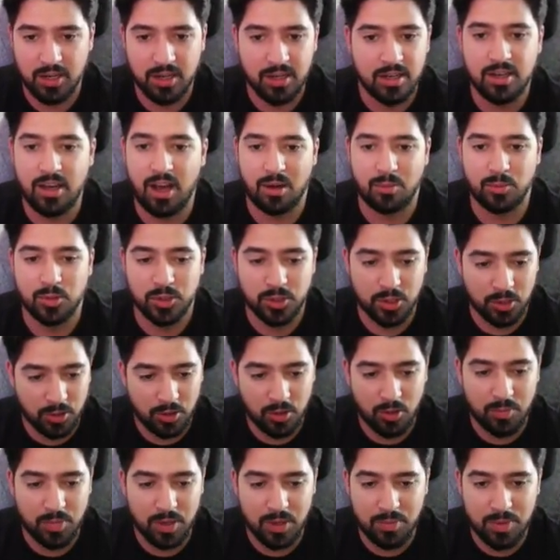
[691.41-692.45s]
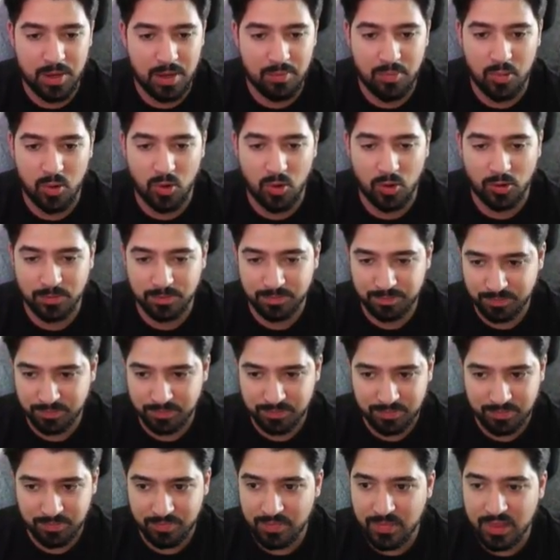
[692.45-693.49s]
I'm sure there'll be people
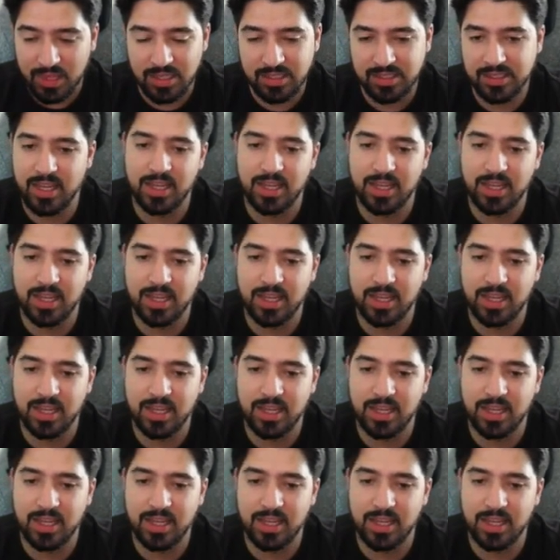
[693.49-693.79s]
saying